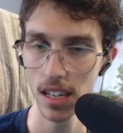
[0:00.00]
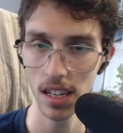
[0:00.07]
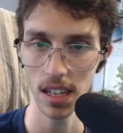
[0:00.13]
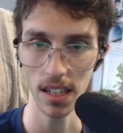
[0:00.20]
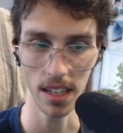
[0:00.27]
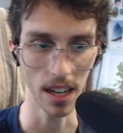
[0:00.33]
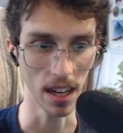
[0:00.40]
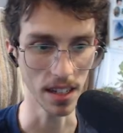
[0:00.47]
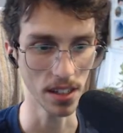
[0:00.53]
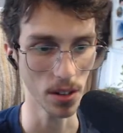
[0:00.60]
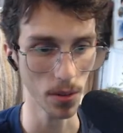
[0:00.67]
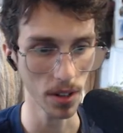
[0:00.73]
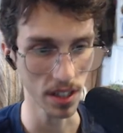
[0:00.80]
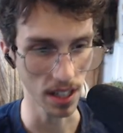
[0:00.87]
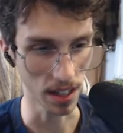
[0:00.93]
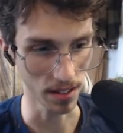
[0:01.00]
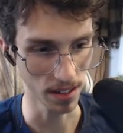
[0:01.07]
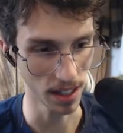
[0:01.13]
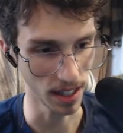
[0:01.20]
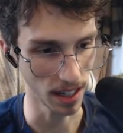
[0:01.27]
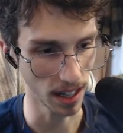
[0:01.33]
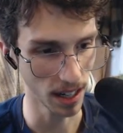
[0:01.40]
Yeah, I don't want that red.
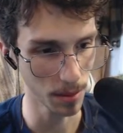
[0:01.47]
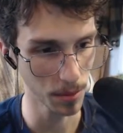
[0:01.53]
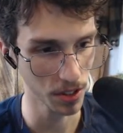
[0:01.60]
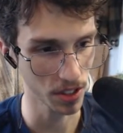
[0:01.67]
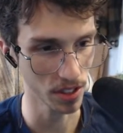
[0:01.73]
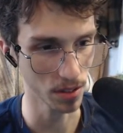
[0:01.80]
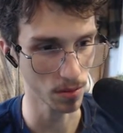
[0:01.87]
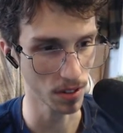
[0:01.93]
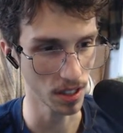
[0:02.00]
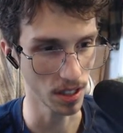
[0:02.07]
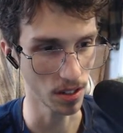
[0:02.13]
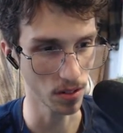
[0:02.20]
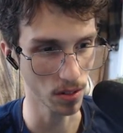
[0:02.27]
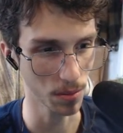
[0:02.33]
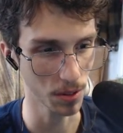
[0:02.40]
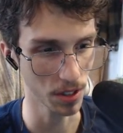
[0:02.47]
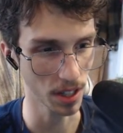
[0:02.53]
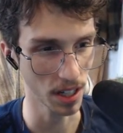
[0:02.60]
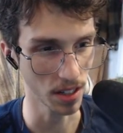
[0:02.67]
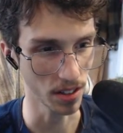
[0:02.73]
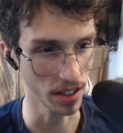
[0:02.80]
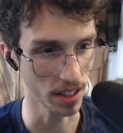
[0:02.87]
I almost just want a normal
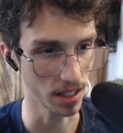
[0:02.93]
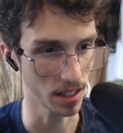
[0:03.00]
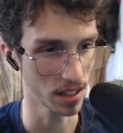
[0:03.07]
title then.